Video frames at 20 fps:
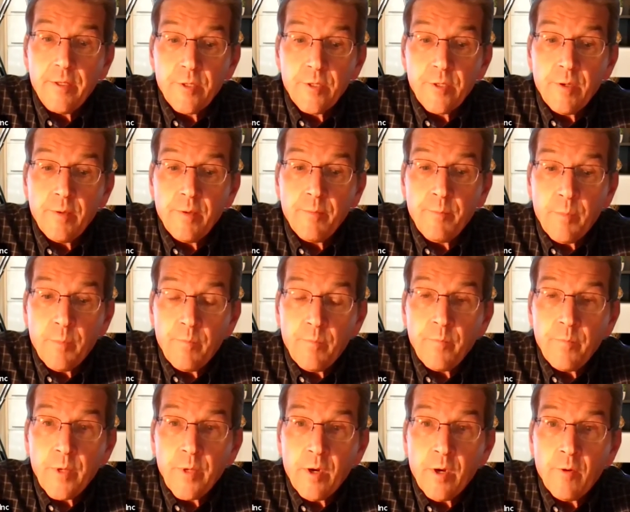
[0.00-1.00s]
So,
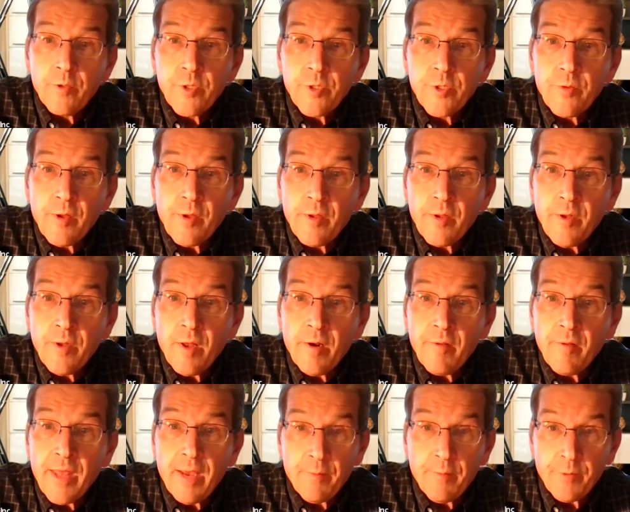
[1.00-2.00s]
none
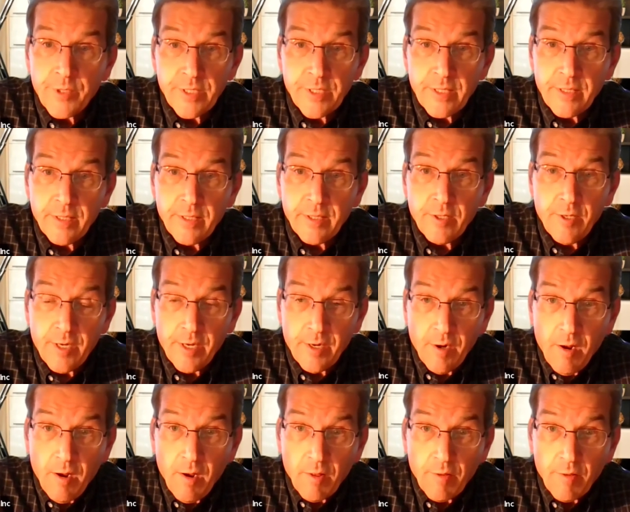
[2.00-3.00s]
of that was good
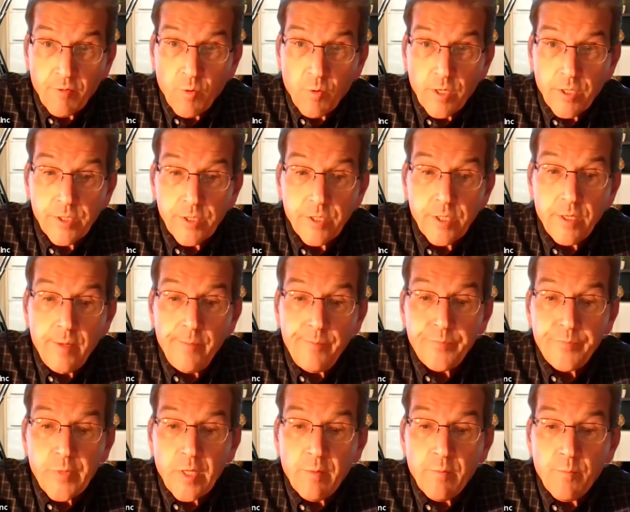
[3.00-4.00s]
at all, of course.
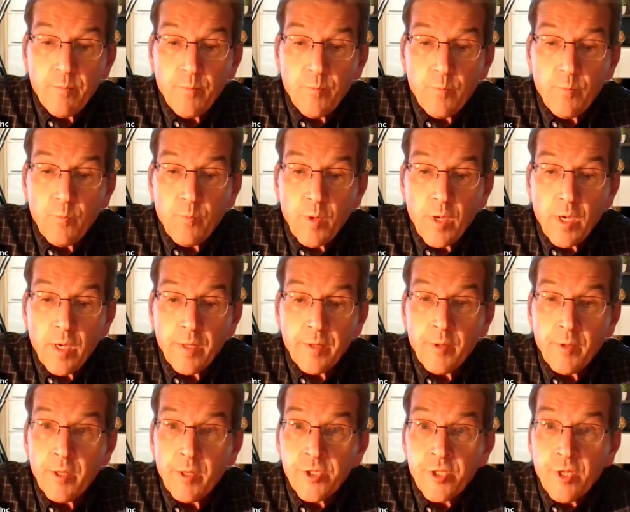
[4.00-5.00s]

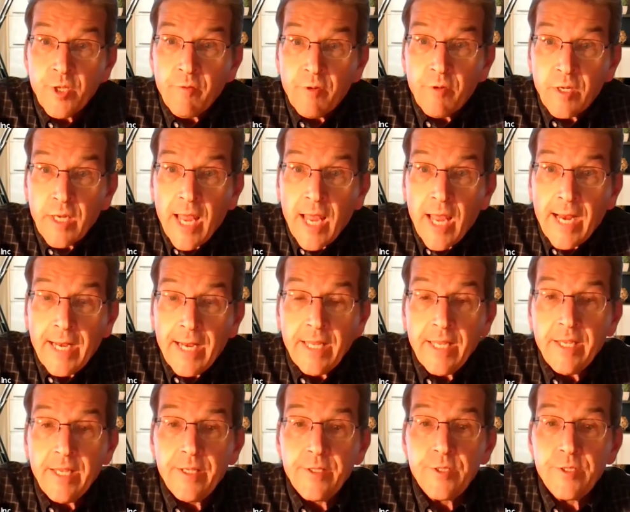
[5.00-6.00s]
The silver
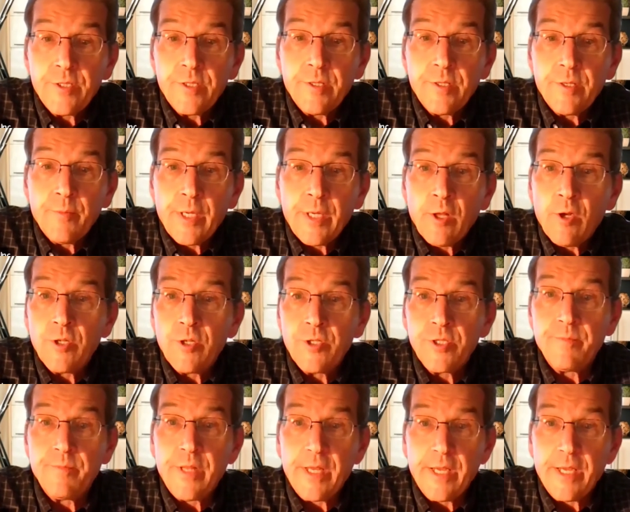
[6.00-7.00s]
lining is we
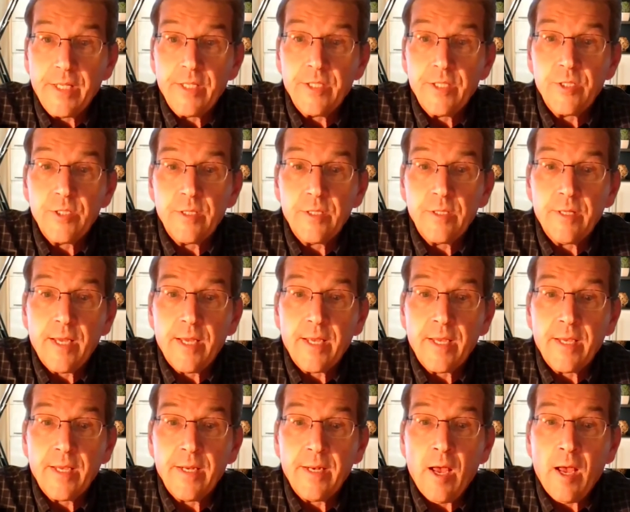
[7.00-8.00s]
learned some things
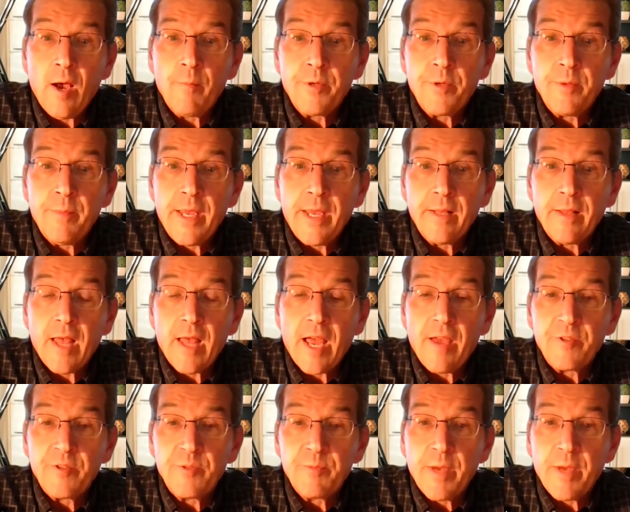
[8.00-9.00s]
that can help to make
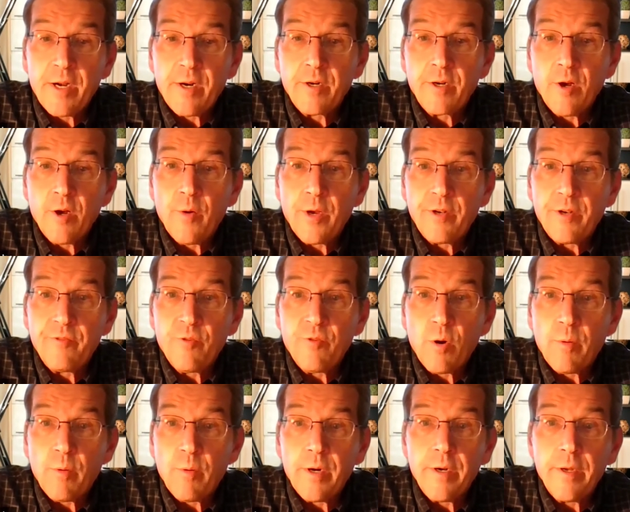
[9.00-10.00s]
lives better going
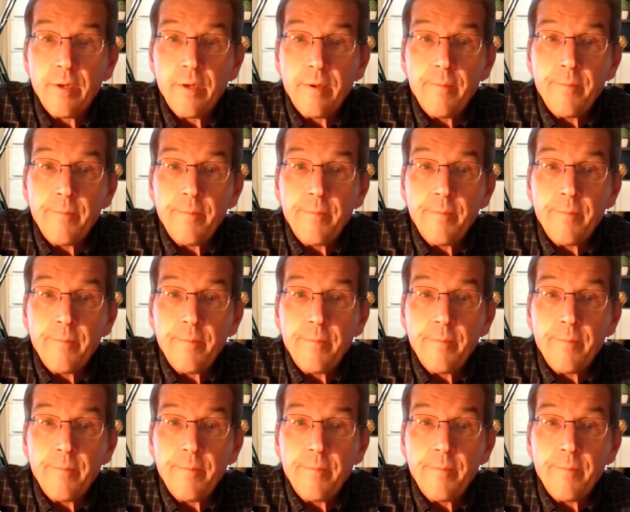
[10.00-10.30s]
forward.